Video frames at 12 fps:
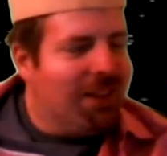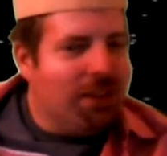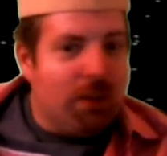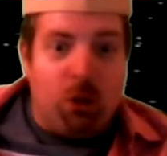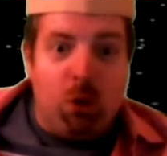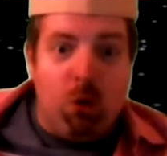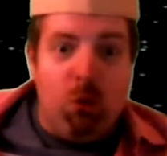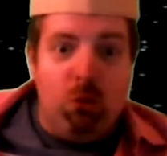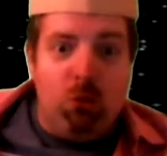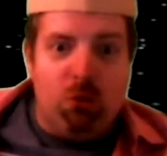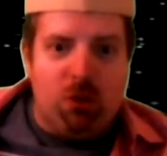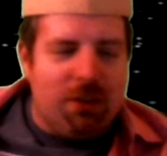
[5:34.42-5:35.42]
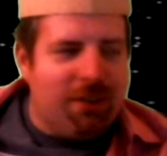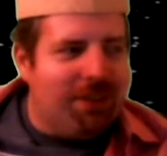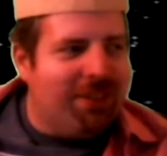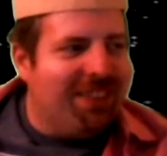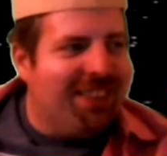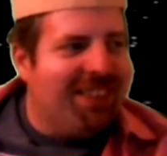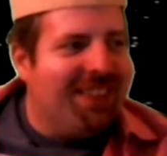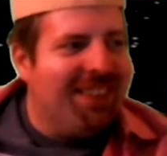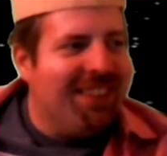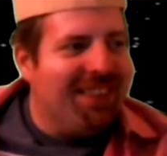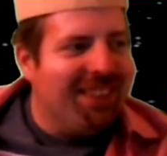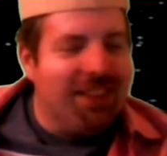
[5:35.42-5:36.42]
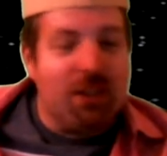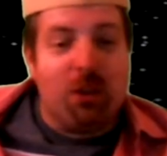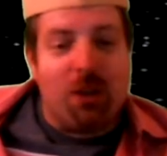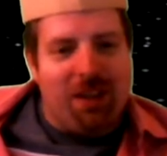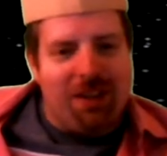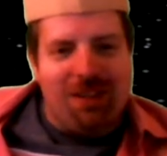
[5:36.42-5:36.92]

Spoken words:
The Jews. That's okay.